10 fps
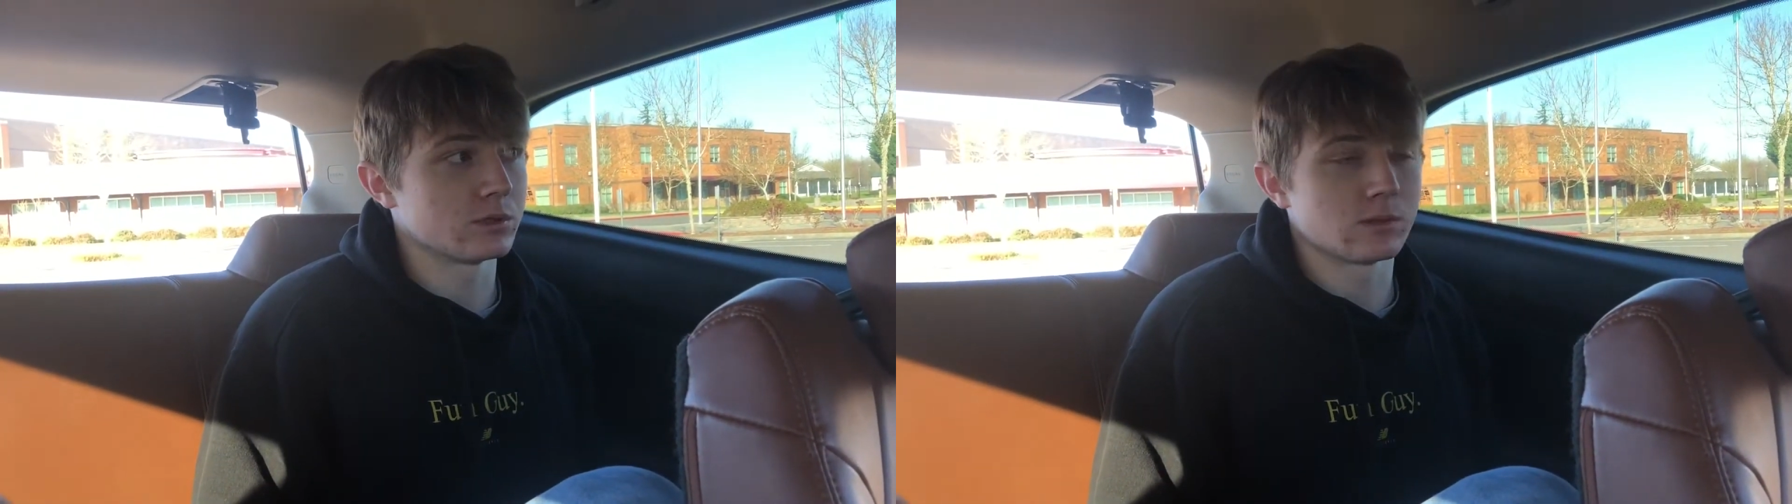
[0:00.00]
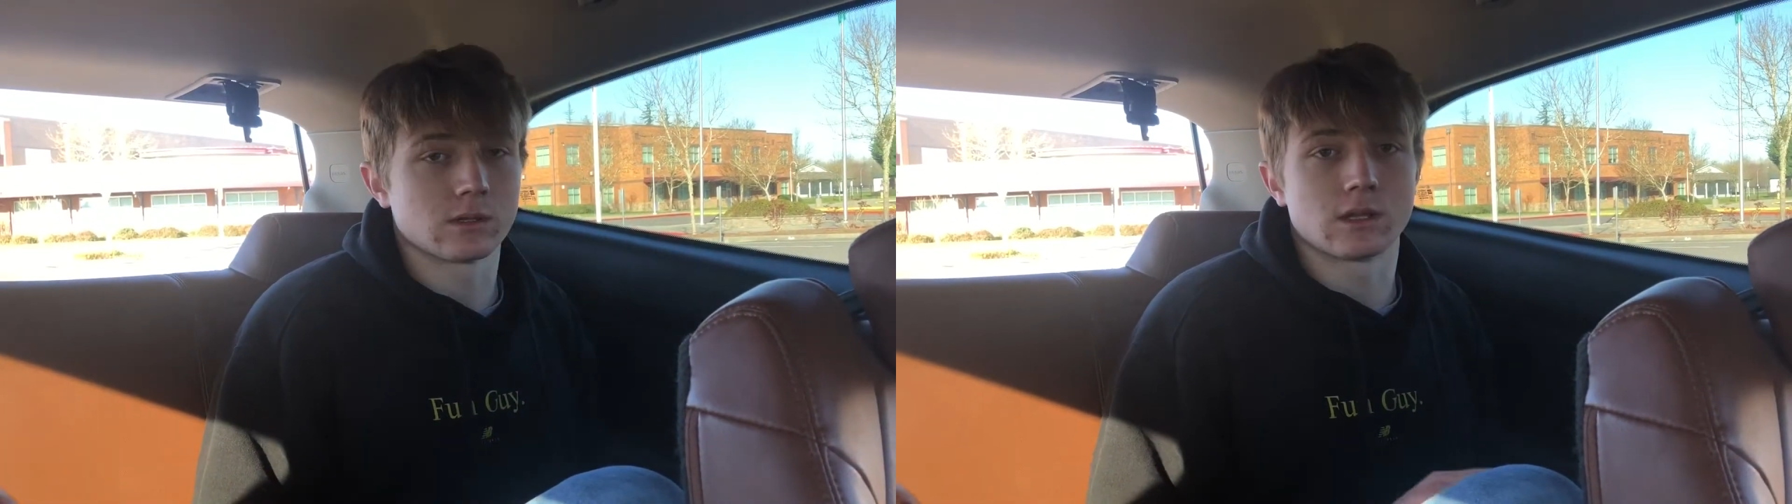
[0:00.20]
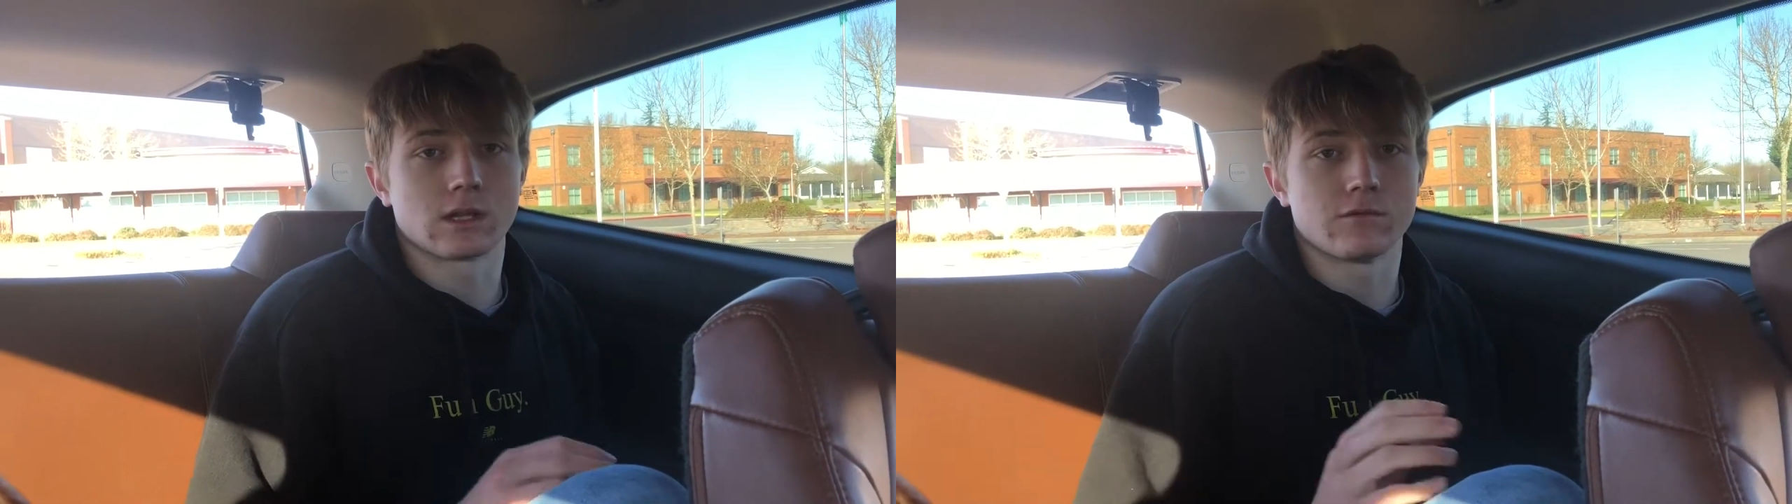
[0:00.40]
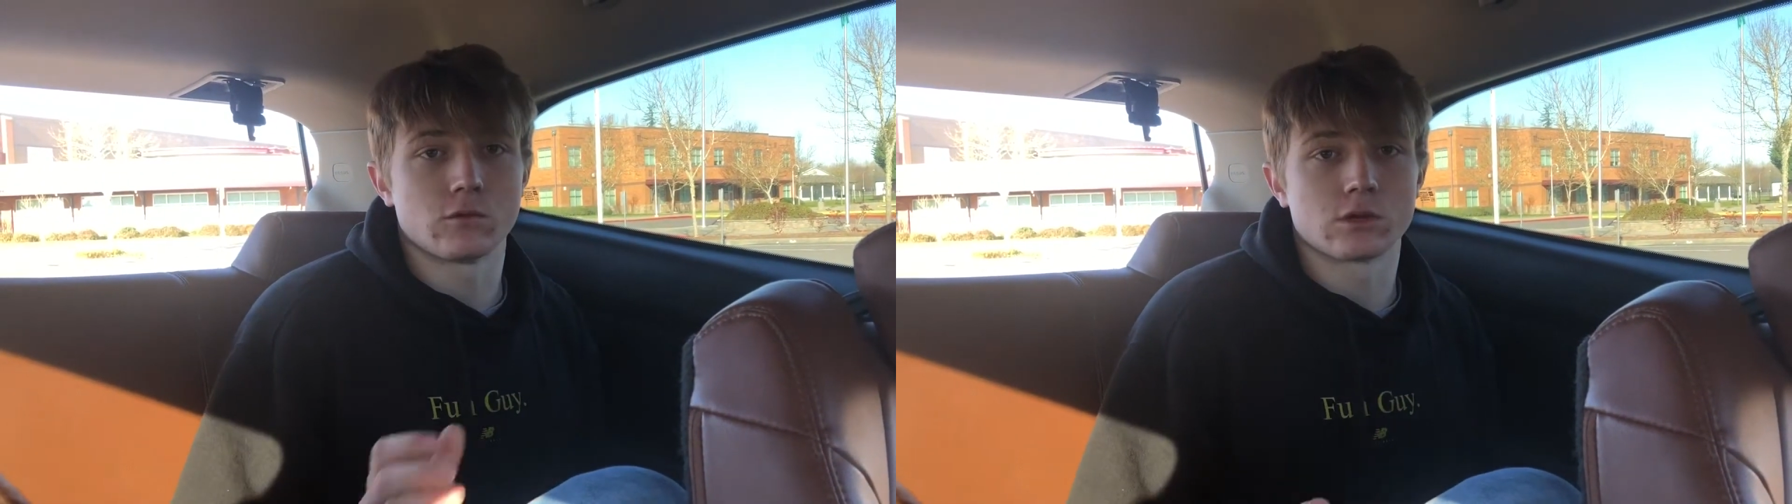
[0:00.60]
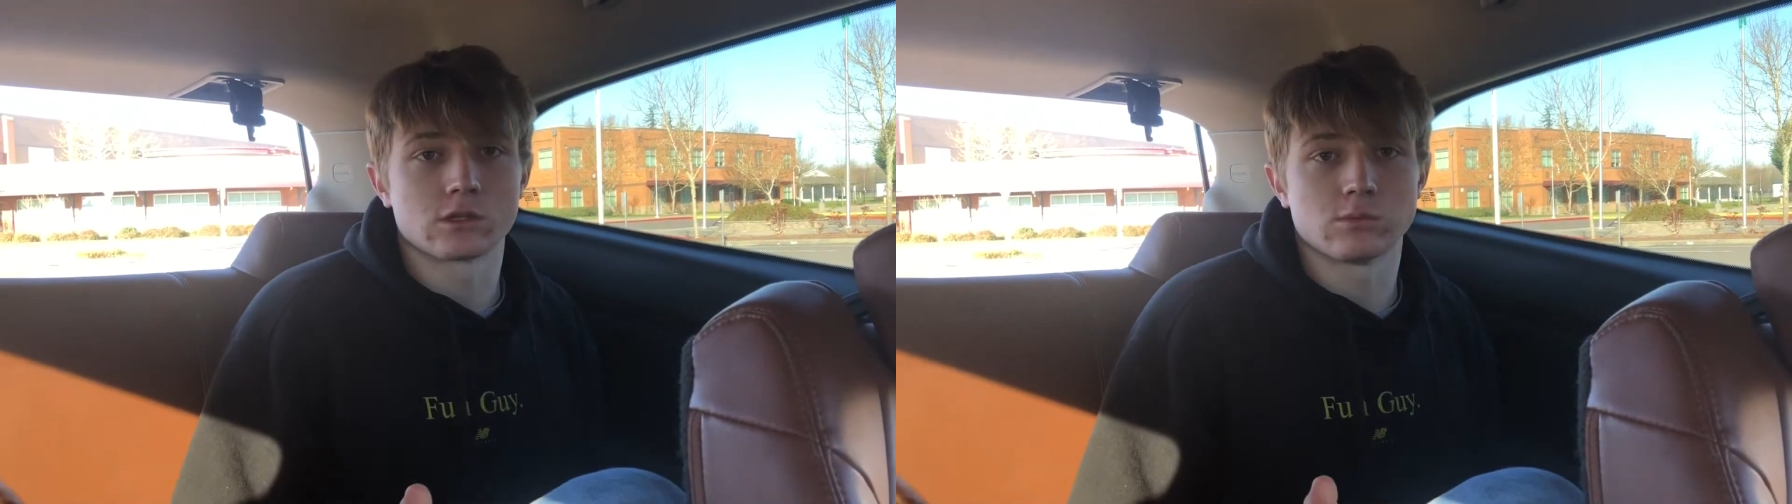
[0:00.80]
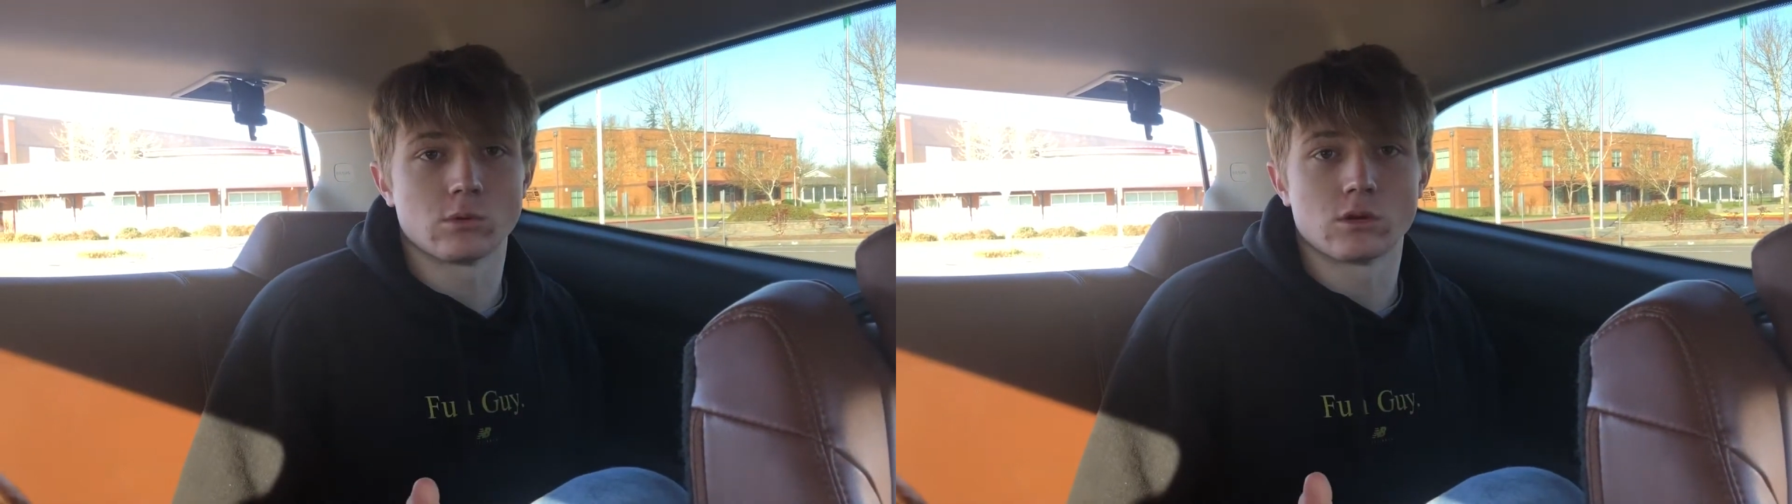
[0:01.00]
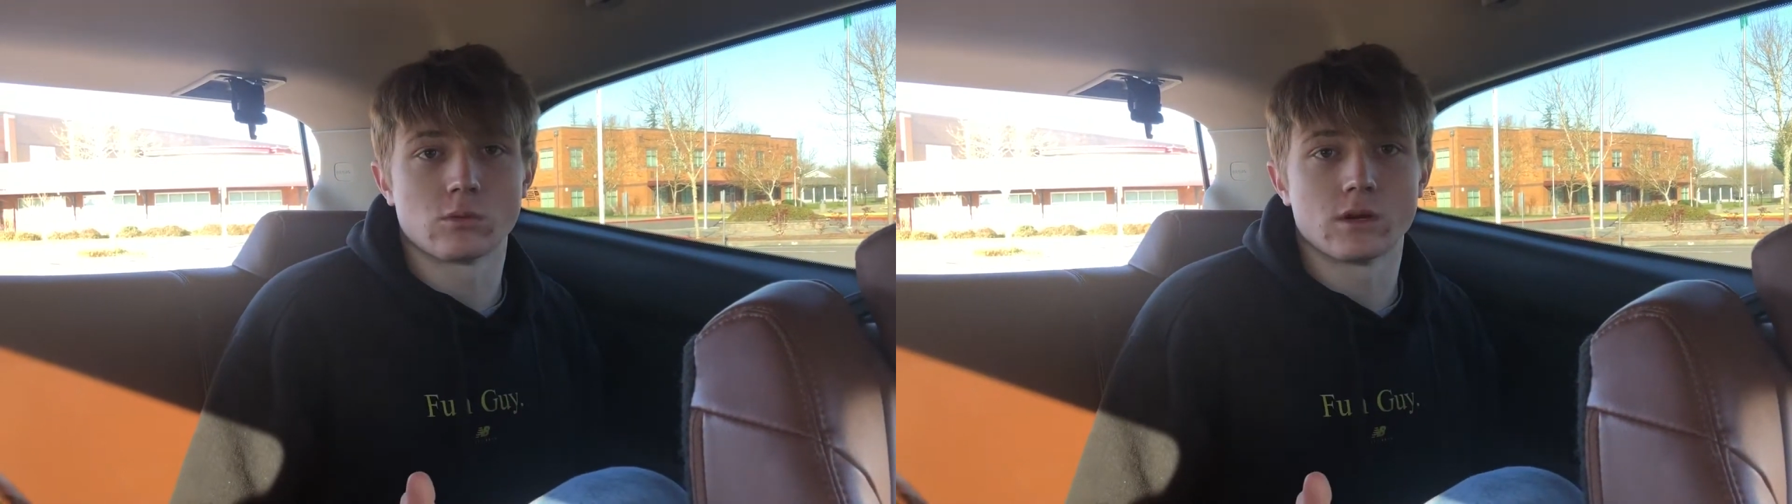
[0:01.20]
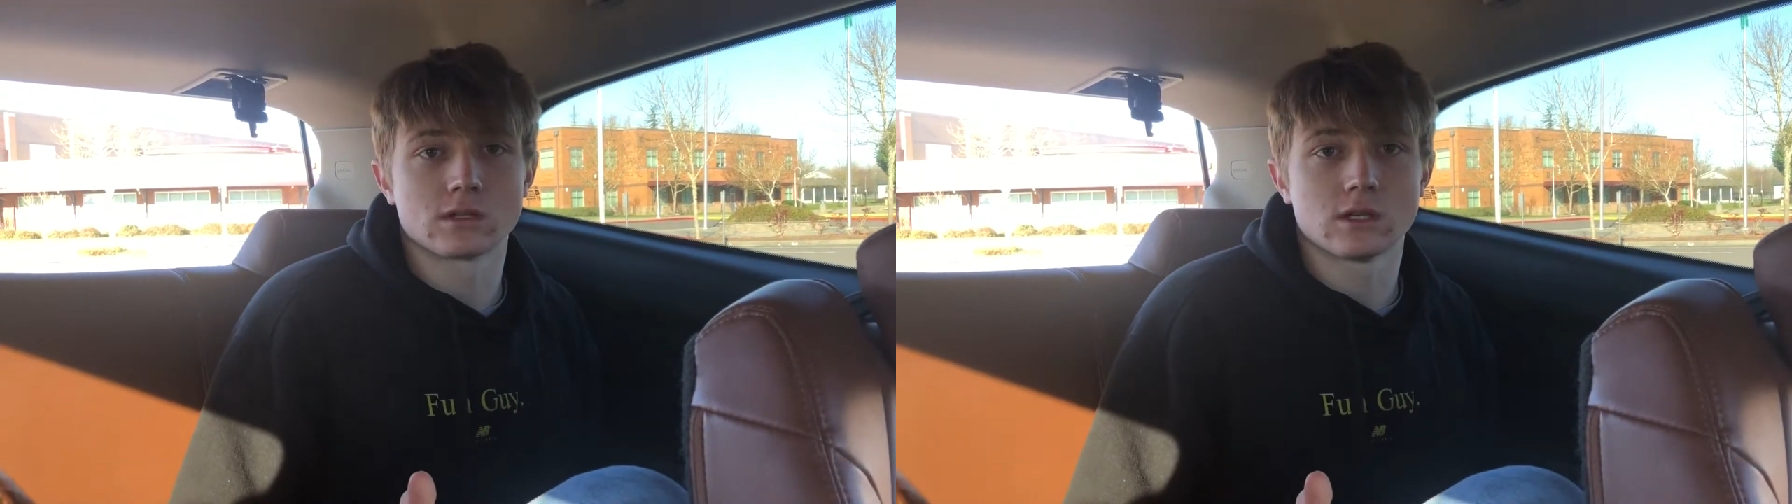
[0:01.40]
something like a Ford Explorer,
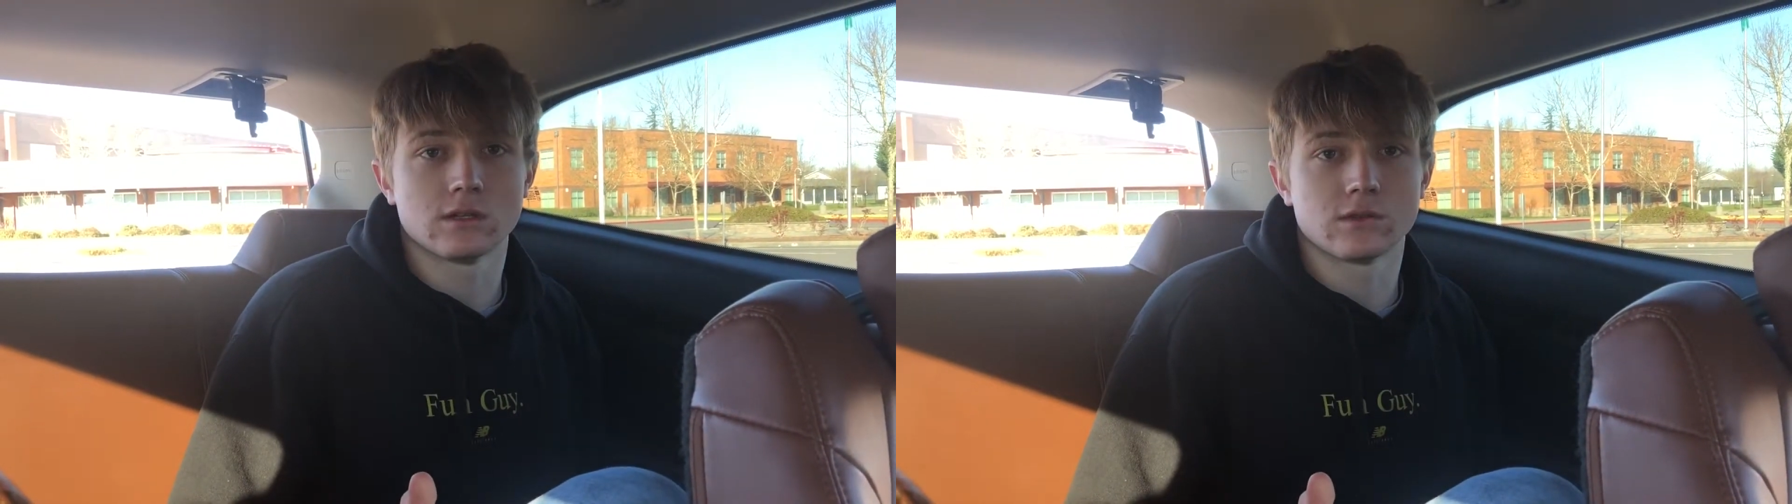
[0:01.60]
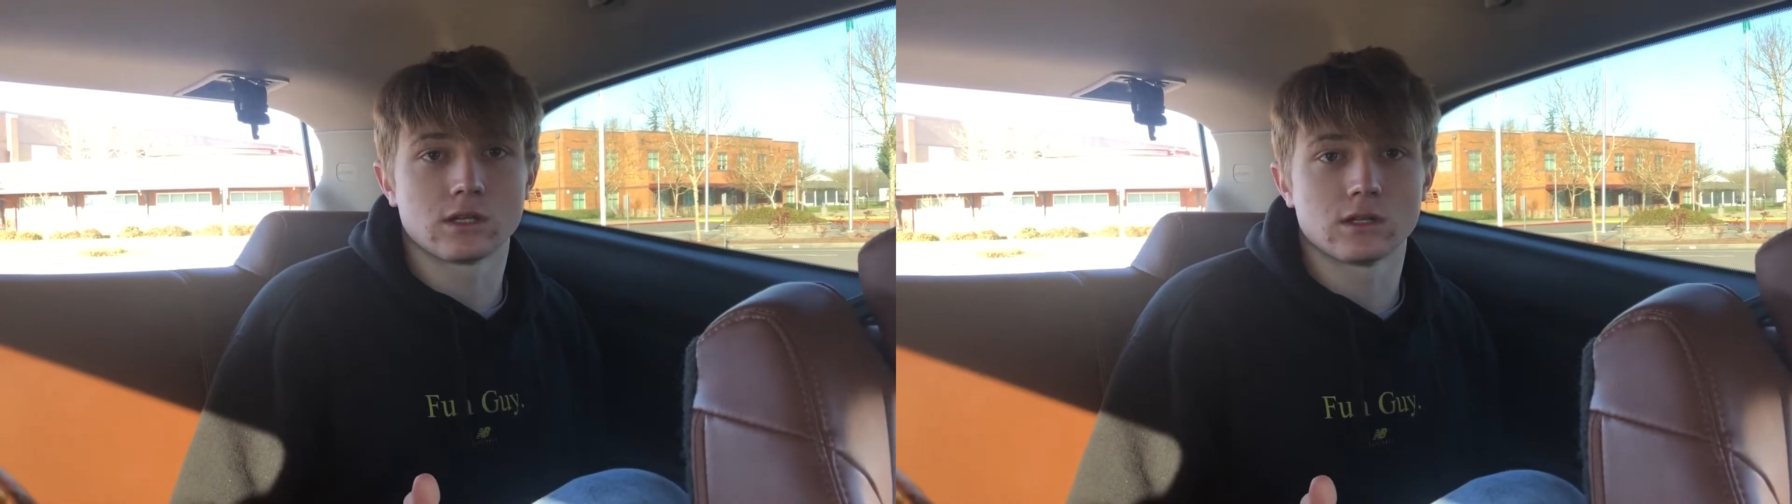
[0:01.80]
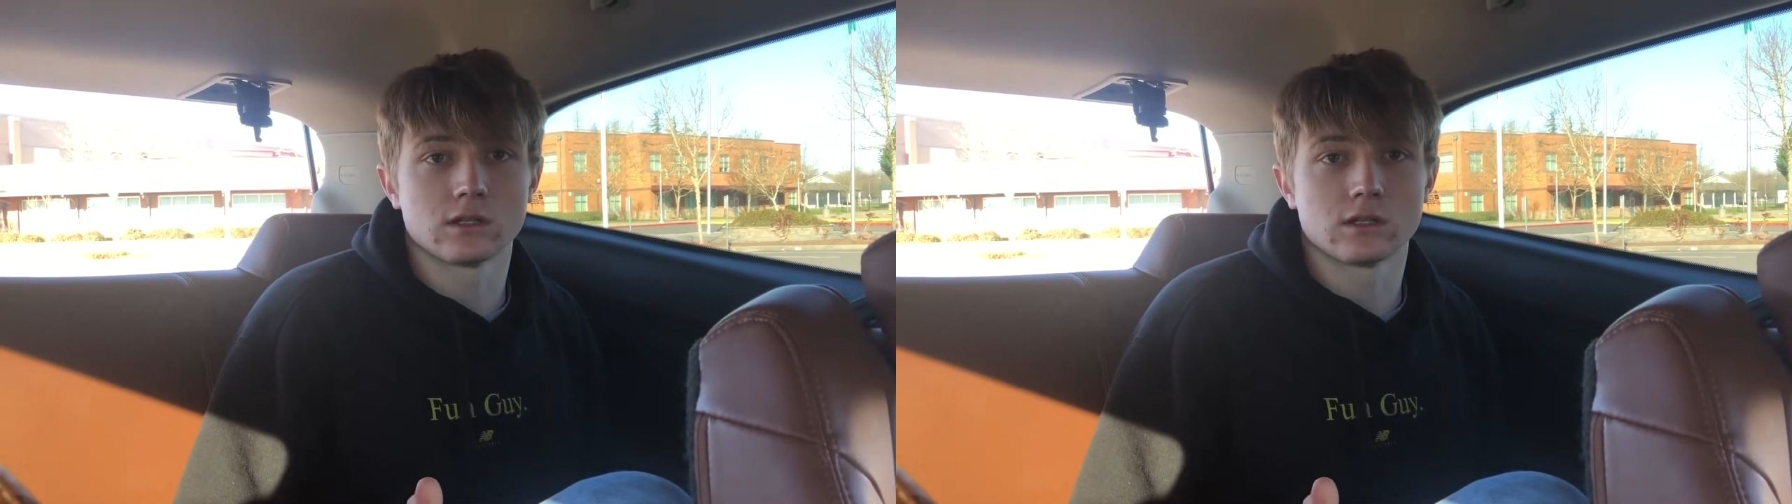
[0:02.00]
where it's kind of like